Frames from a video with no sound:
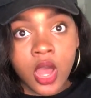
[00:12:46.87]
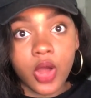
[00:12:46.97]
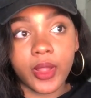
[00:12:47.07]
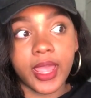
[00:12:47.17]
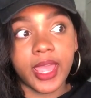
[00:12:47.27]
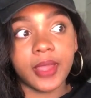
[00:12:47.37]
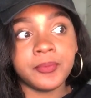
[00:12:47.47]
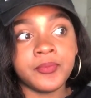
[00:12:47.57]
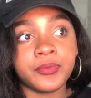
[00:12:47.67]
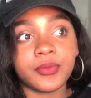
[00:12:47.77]
Okay?
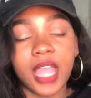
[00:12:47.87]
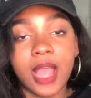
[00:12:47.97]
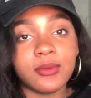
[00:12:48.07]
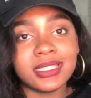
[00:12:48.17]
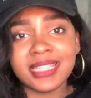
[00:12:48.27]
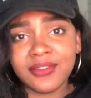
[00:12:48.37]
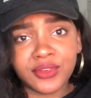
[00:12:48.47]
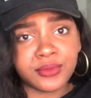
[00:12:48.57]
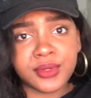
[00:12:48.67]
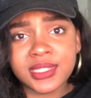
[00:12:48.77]
I was never
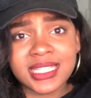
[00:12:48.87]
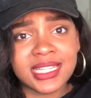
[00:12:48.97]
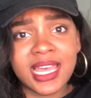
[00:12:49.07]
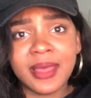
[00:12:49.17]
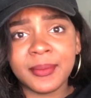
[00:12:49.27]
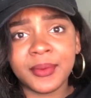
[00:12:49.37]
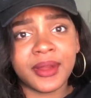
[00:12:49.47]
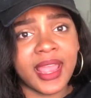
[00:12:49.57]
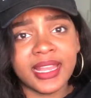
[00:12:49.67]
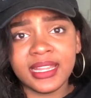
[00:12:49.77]
rude to them
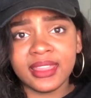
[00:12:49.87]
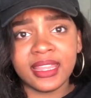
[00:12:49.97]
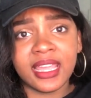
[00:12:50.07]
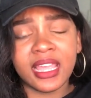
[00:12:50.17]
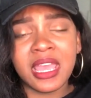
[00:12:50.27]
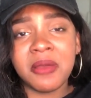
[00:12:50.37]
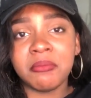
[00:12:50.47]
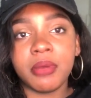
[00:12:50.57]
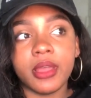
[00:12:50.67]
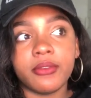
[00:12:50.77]
or anything.
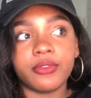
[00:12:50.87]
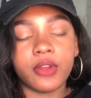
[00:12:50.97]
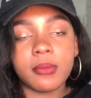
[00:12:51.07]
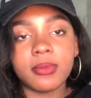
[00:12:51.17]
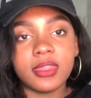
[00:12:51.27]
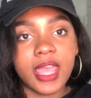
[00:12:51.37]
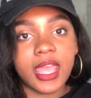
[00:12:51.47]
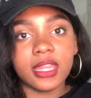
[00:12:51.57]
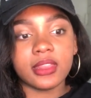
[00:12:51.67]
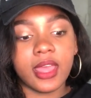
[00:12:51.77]
But from
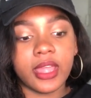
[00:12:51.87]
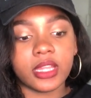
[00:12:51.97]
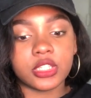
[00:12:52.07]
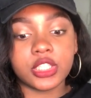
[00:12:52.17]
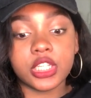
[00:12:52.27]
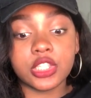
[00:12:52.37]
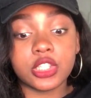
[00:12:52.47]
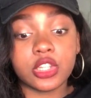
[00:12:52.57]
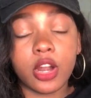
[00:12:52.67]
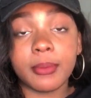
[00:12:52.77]
then, like, she
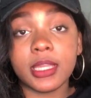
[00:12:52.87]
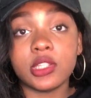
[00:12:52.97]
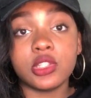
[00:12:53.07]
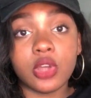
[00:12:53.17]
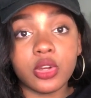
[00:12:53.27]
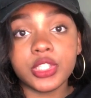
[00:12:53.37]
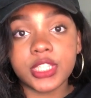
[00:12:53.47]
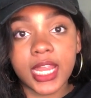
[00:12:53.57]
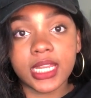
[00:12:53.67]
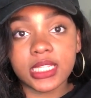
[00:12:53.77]
just started being so
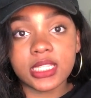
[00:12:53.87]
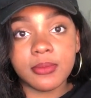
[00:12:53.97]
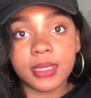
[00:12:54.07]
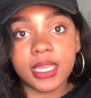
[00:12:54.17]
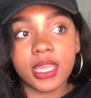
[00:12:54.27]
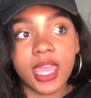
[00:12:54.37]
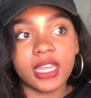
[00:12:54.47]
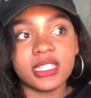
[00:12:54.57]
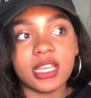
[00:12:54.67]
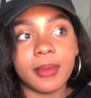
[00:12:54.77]
shady to me.
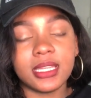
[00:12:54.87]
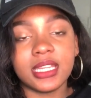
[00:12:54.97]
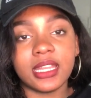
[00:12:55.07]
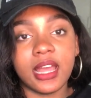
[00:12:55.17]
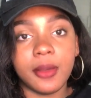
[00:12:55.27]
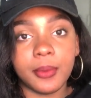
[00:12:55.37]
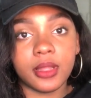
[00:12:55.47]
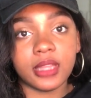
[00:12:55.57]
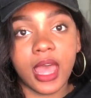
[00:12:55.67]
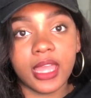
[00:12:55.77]
Anytime I needed help
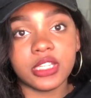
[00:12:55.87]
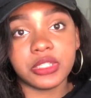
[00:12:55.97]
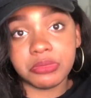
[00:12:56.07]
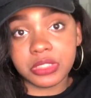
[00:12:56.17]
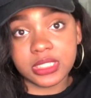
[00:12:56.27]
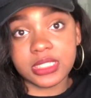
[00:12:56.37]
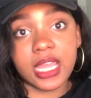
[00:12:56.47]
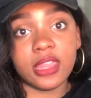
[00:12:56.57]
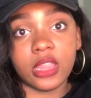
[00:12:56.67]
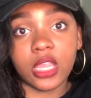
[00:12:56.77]
online, she would just
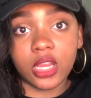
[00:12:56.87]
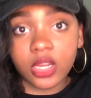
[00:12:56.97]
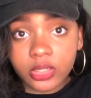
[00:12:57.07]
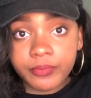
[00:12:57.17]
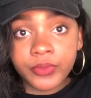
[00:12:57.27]
stand there.